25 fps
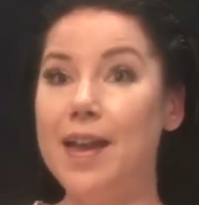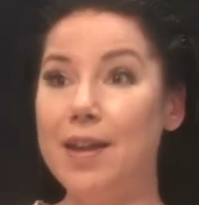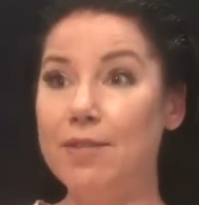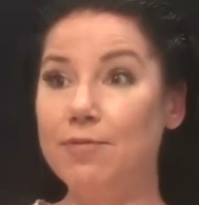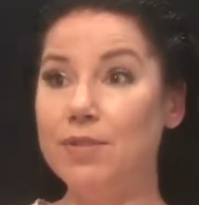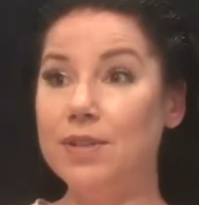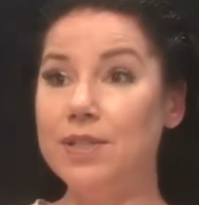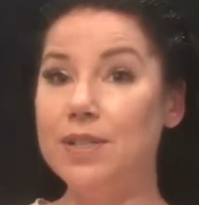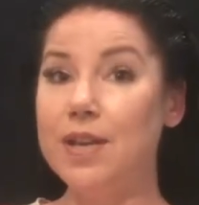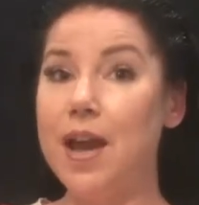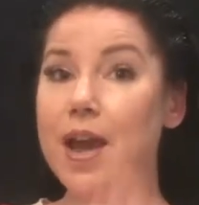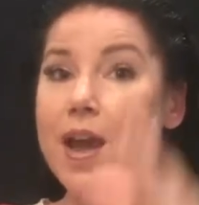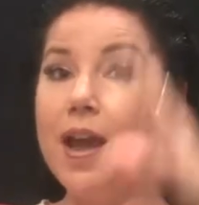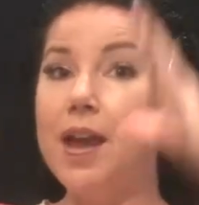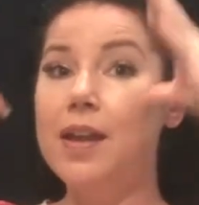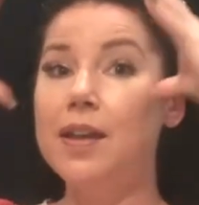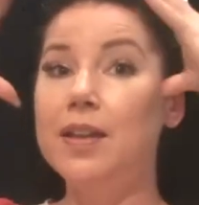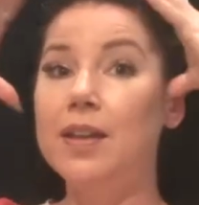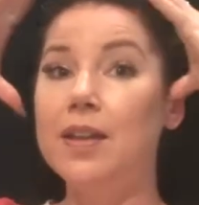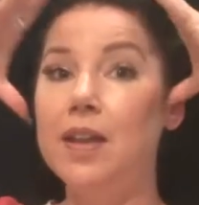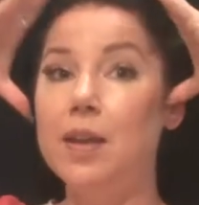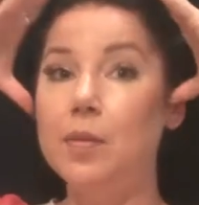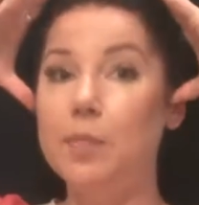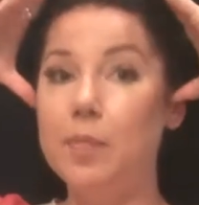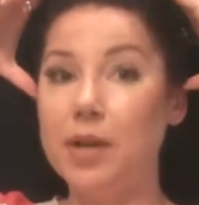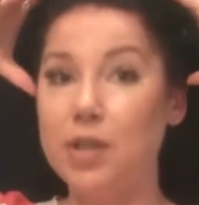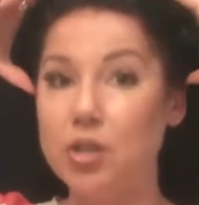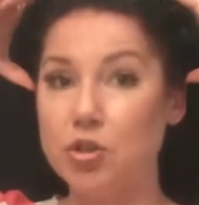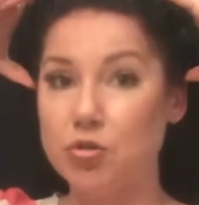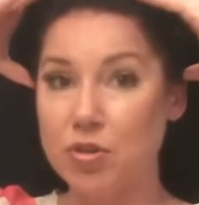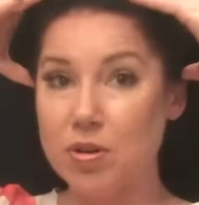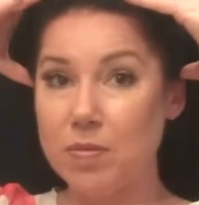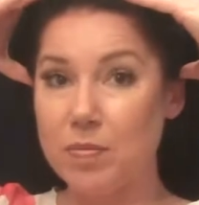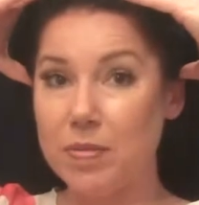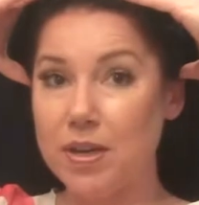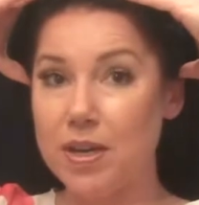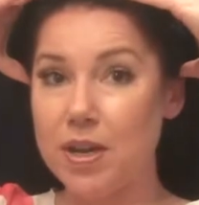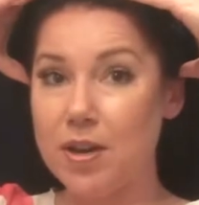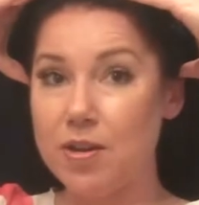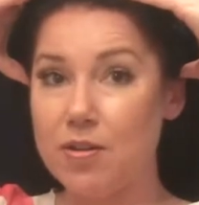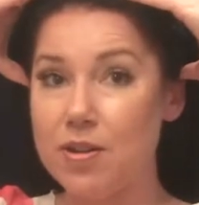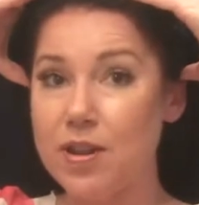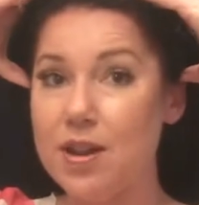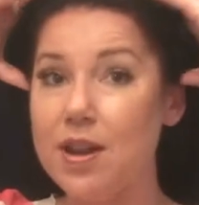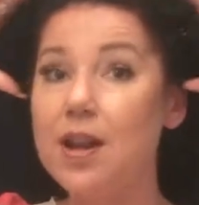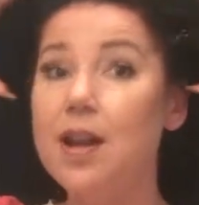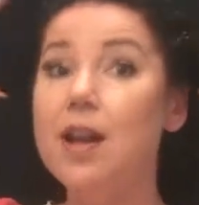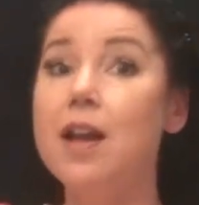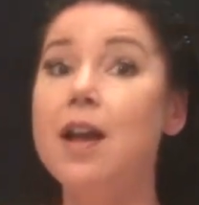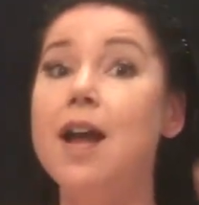every day in my treatment
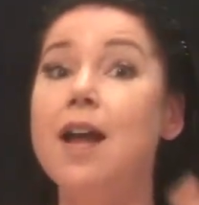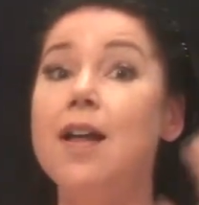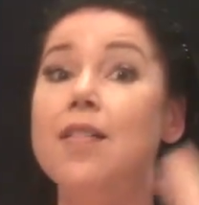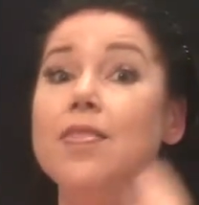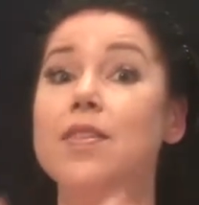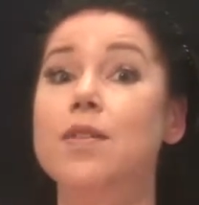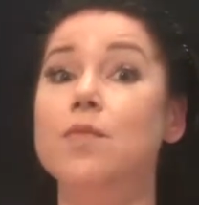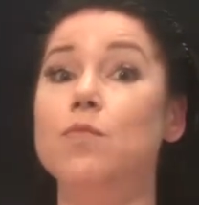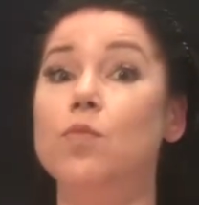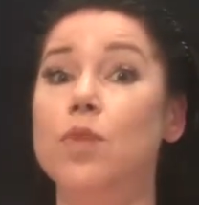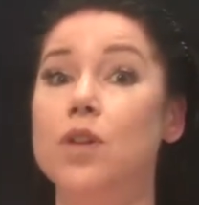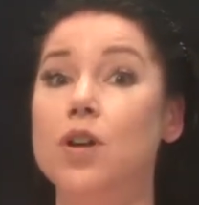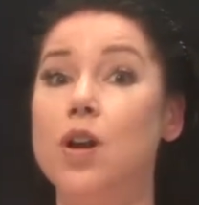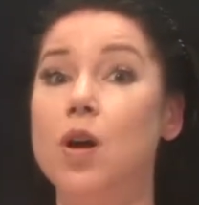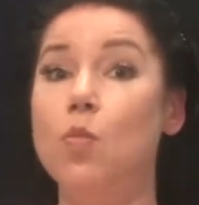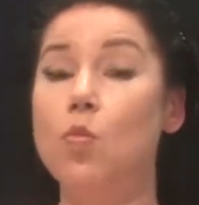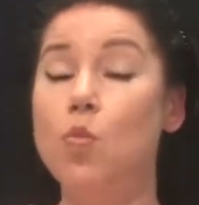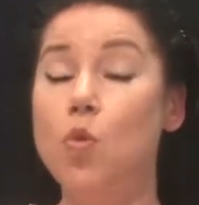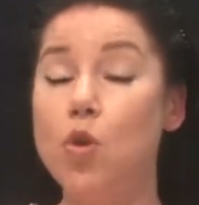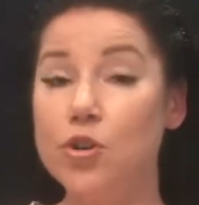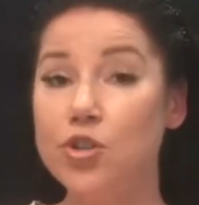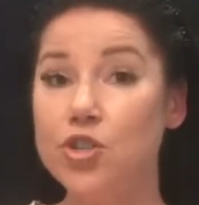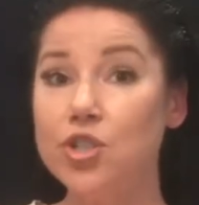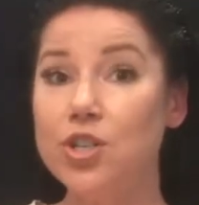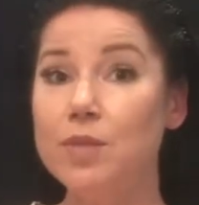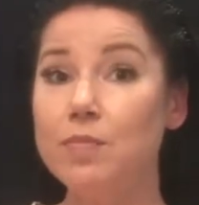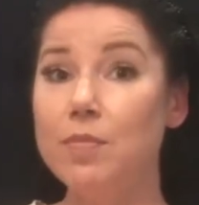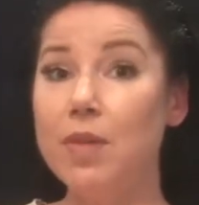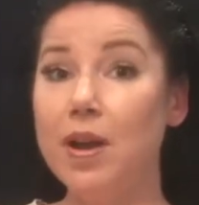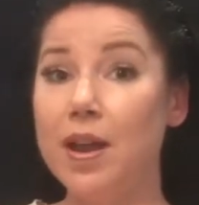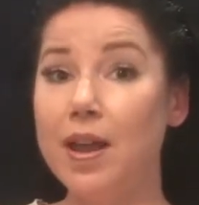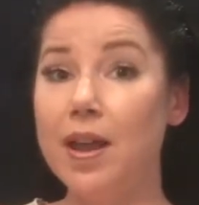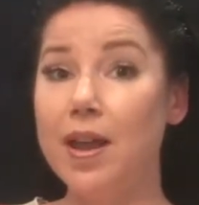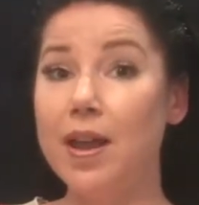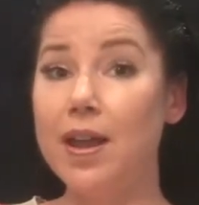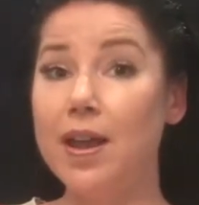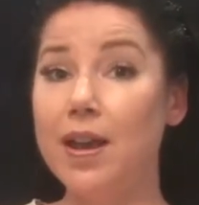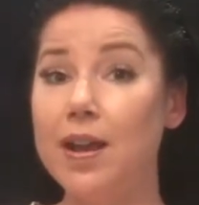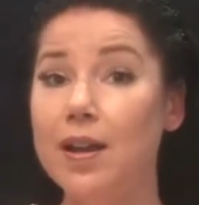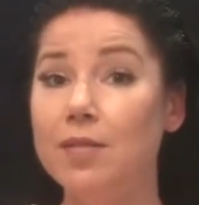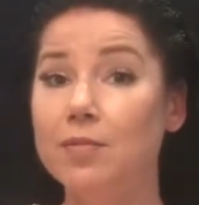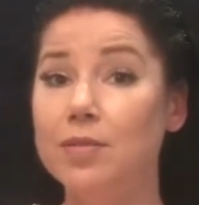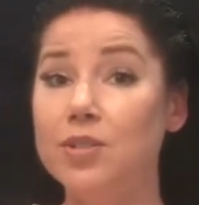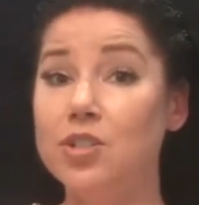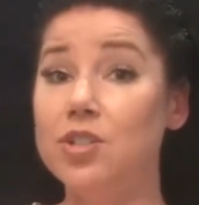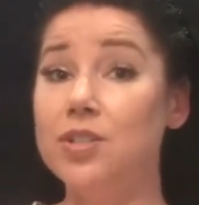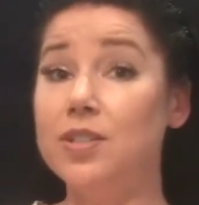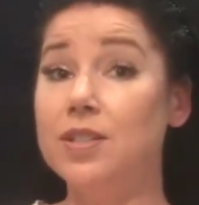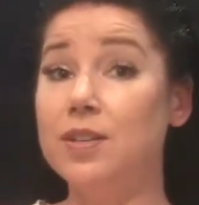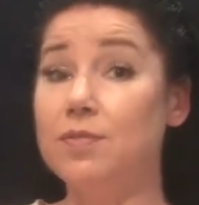area, and then when I'm washing my hair,
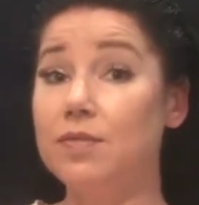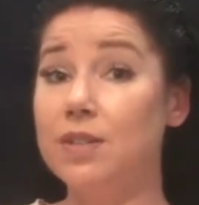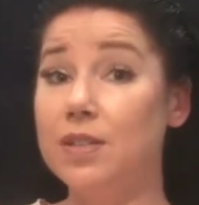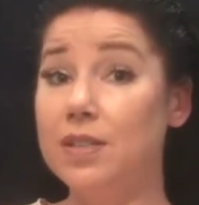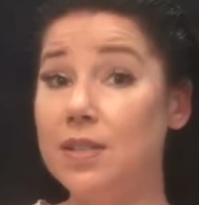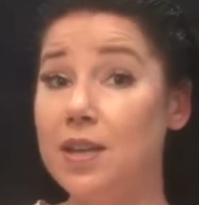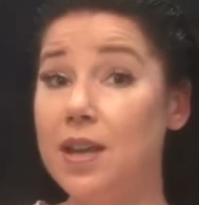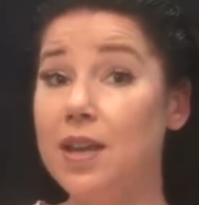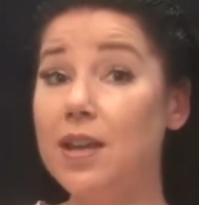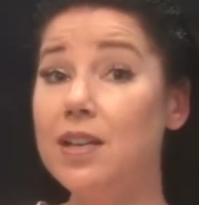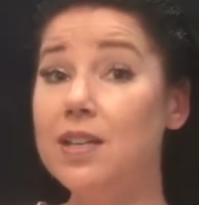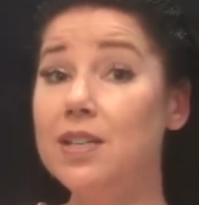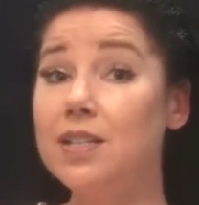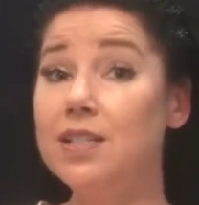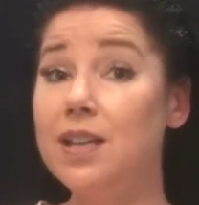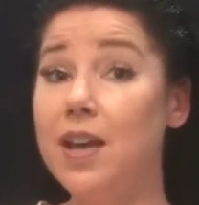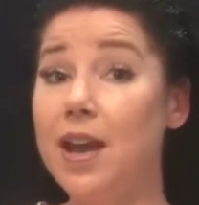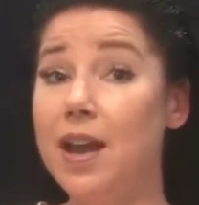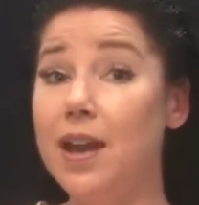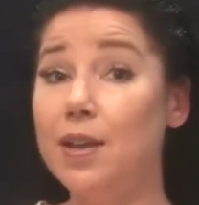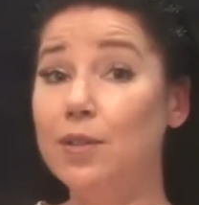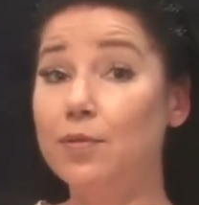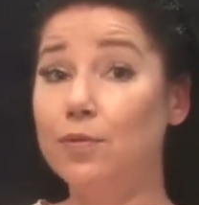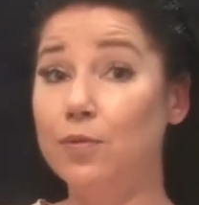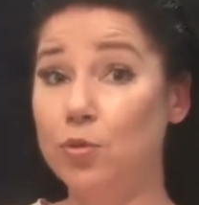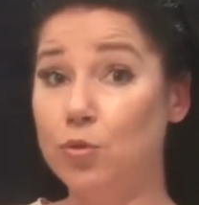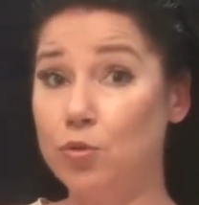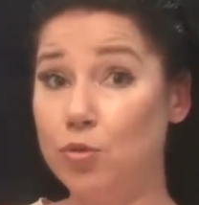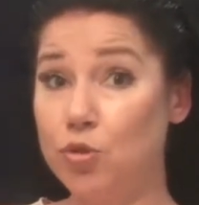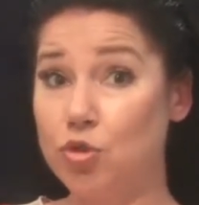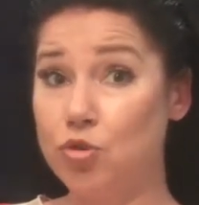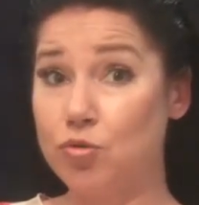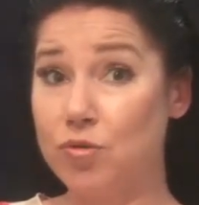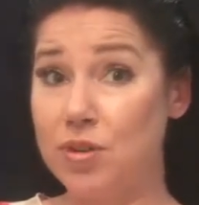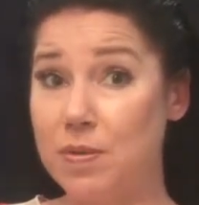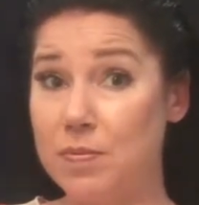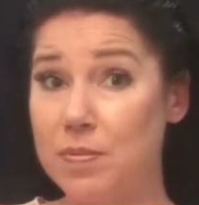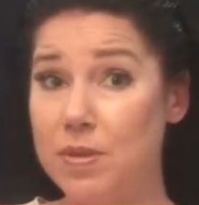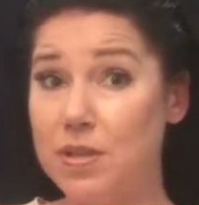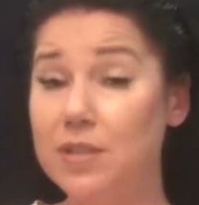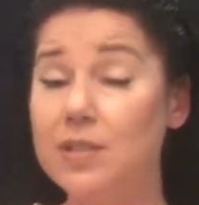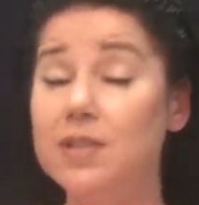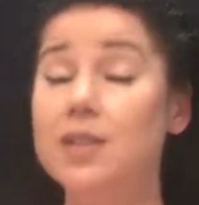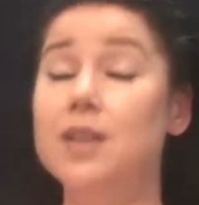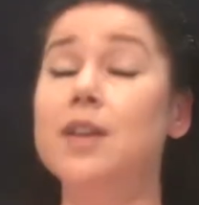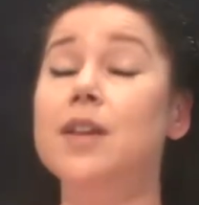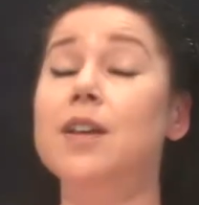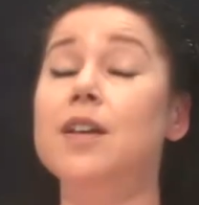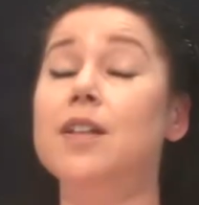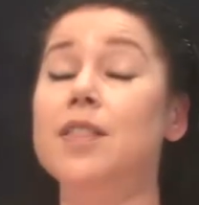which is every second day for treatment,
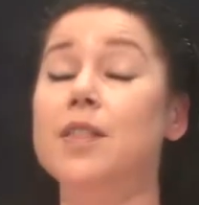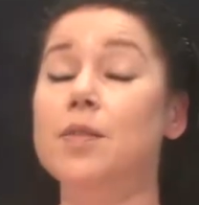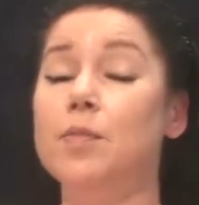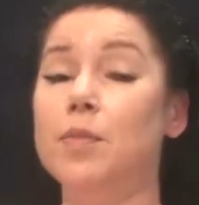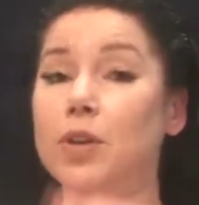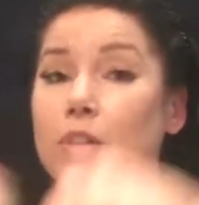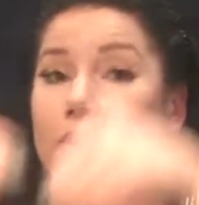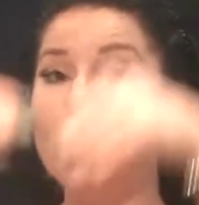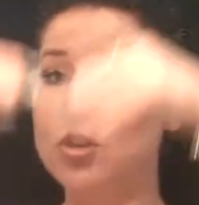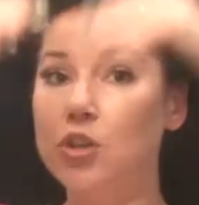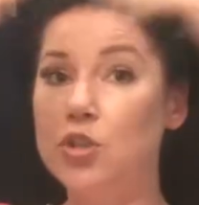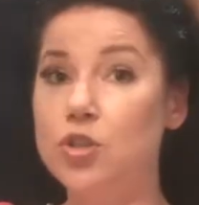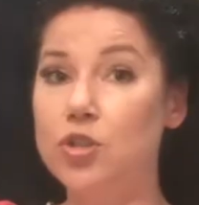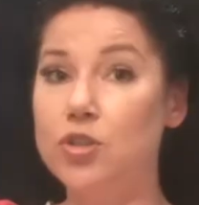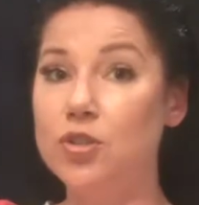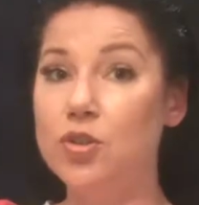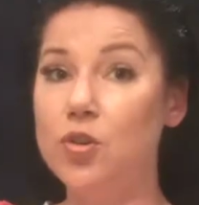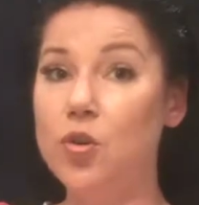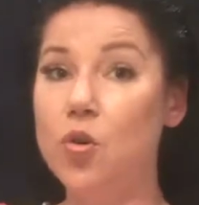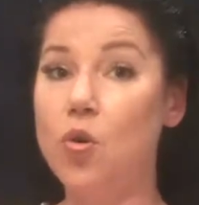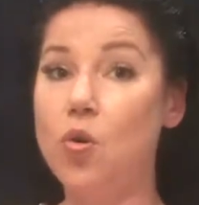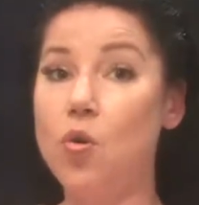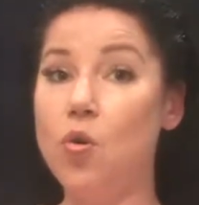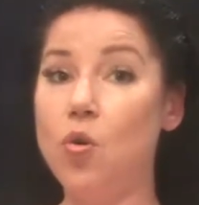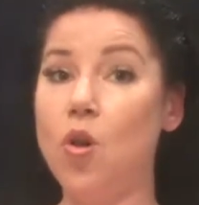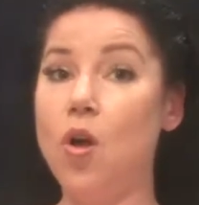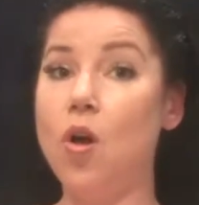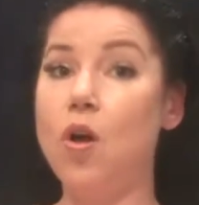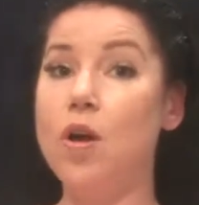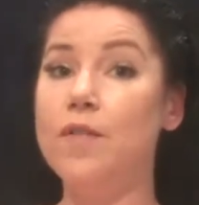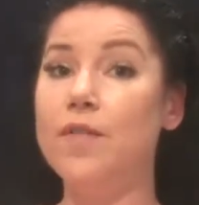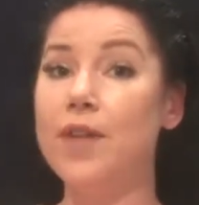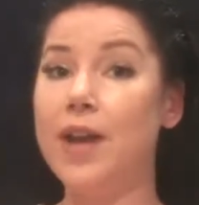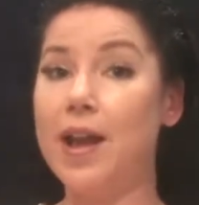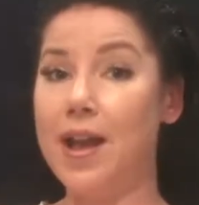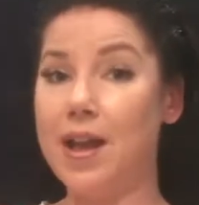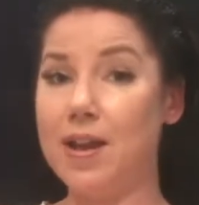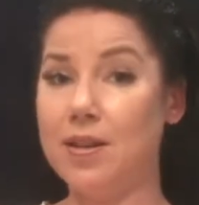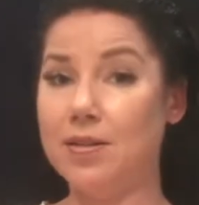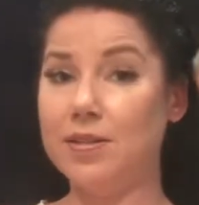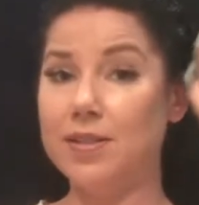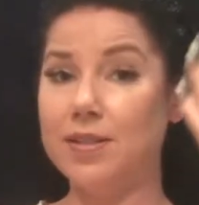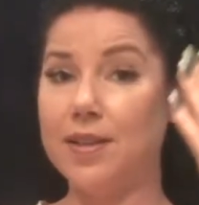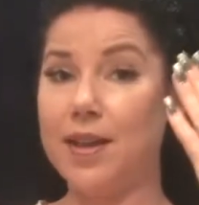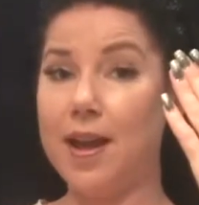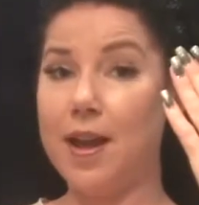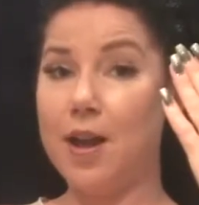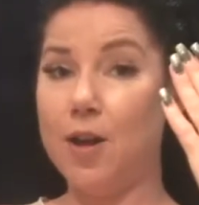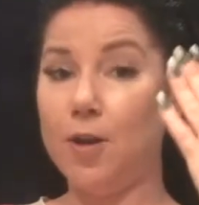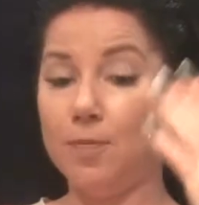then we're going to use it all over our
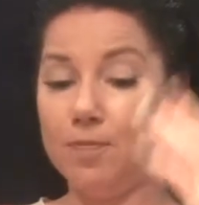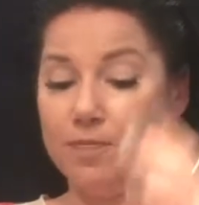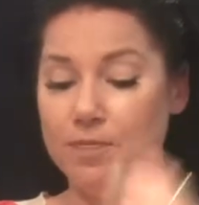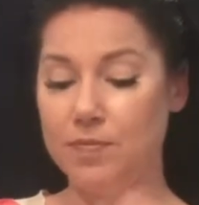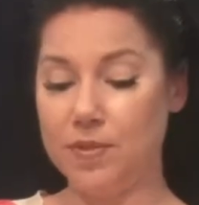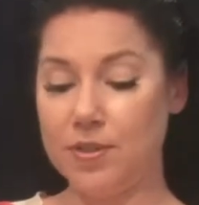scalp.